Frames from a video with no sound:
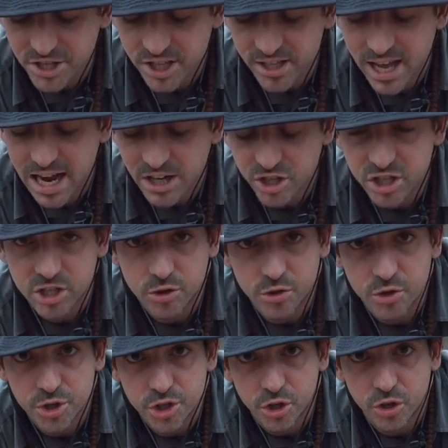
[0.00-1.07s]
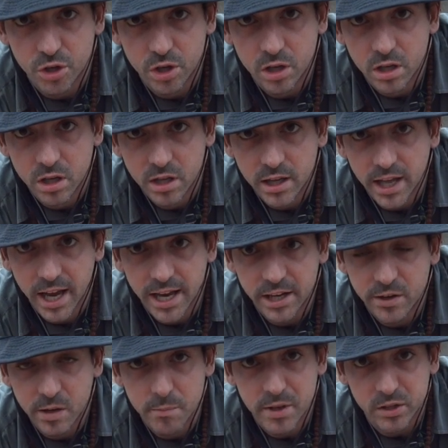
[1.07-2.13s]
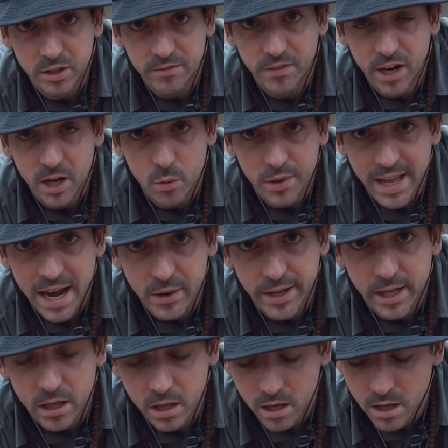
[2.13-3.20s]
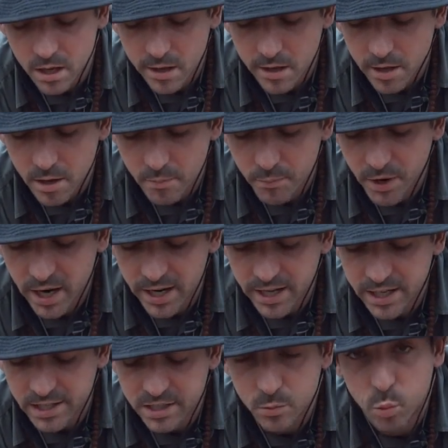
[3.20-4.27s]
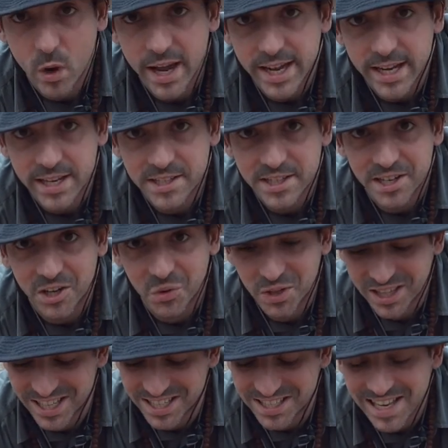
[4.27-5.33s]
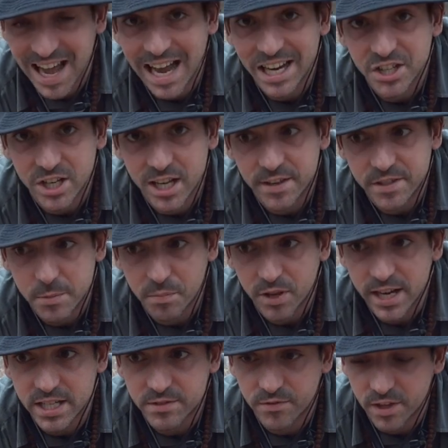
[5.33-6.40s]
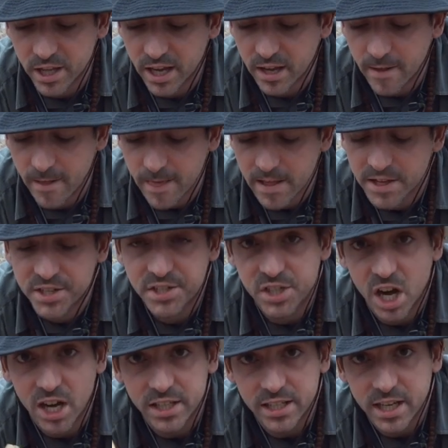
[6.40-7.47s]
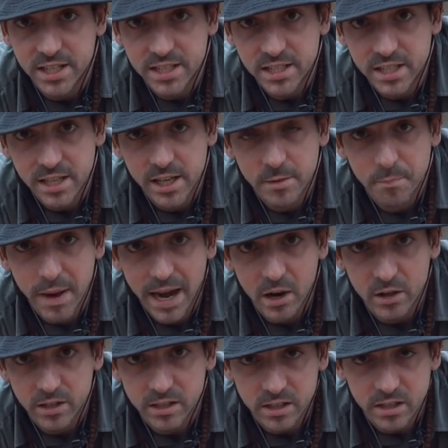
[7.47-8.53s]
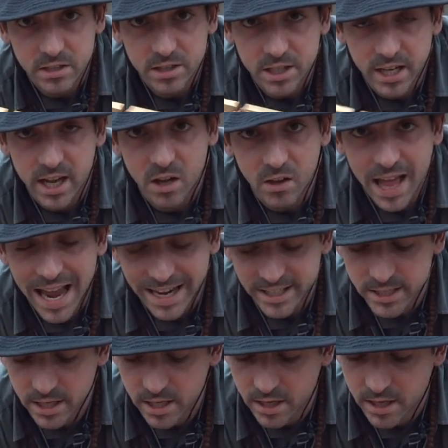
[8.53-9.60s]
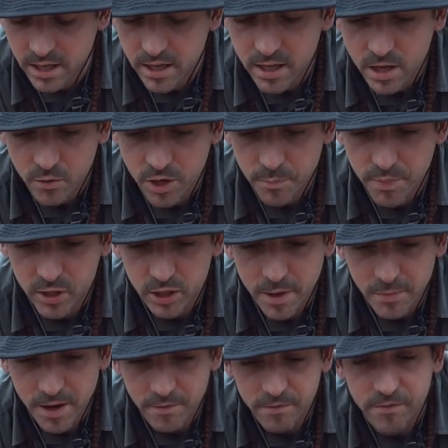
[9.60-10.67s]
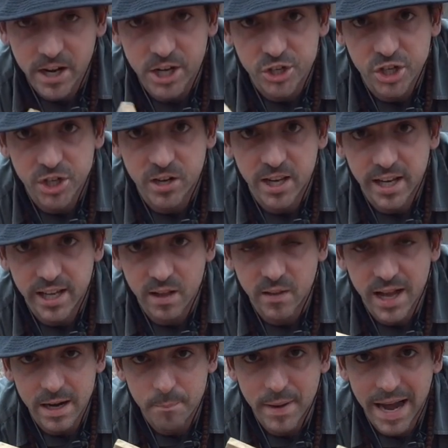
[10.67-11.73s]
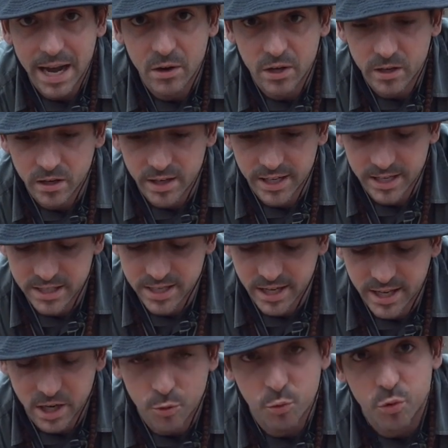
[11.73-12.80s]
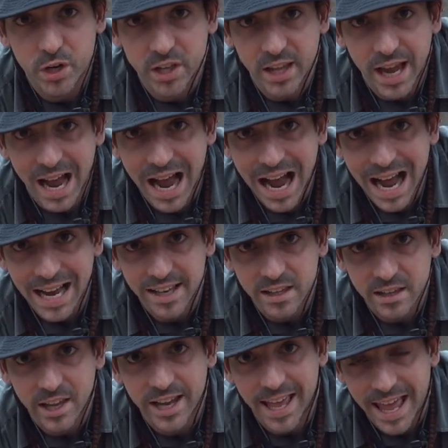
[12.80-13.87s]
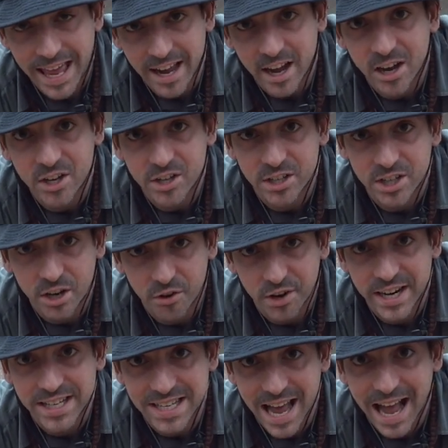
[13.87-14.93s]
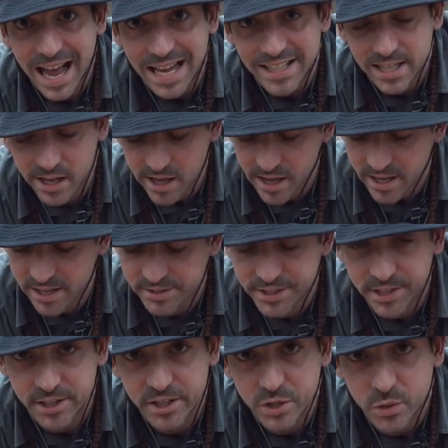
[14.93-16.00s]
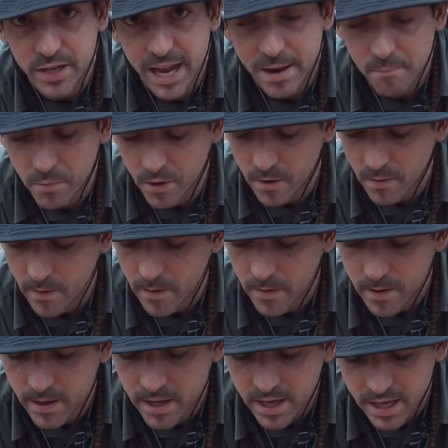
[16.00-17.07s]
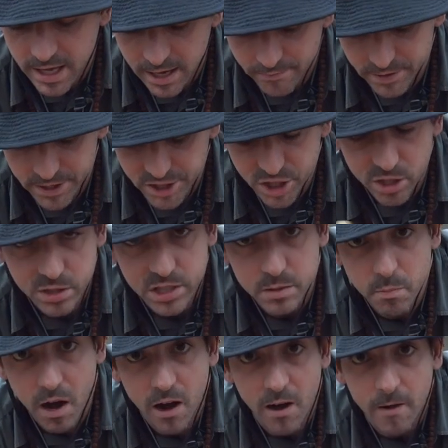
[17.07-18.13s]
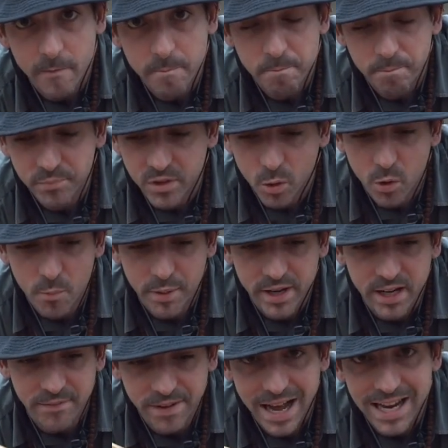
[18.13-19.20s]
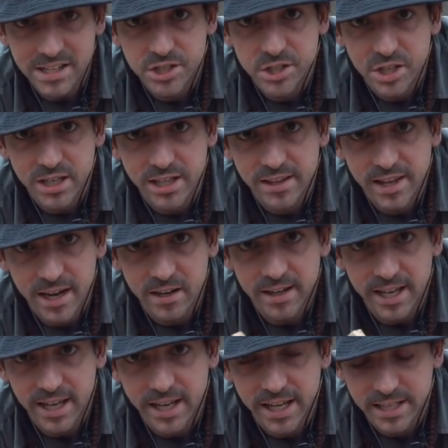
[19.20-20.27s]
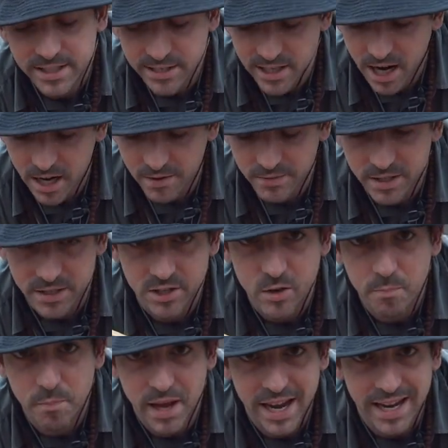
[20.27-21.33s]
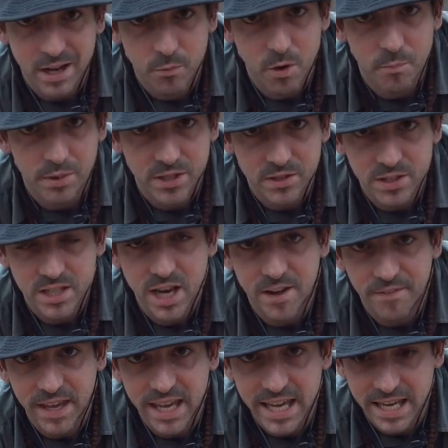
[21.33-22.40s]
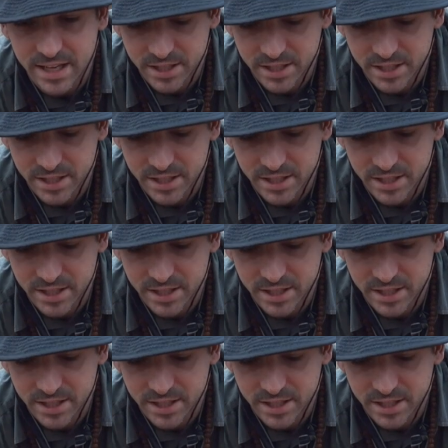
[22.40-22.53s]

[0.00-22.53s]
The notch is crucial. Okay, you can build a fire without it, but it's way easier with this notch. It gives a place for the sawdust and powder to collect. You build up that friction, you're gonna get a of powder and it's gonna get really hot, like 800 degrees hot and turn into an ember. If it's too small, there won't be enough oxygen in there and it can get stuck. If it's too big, it won't produce enough heat.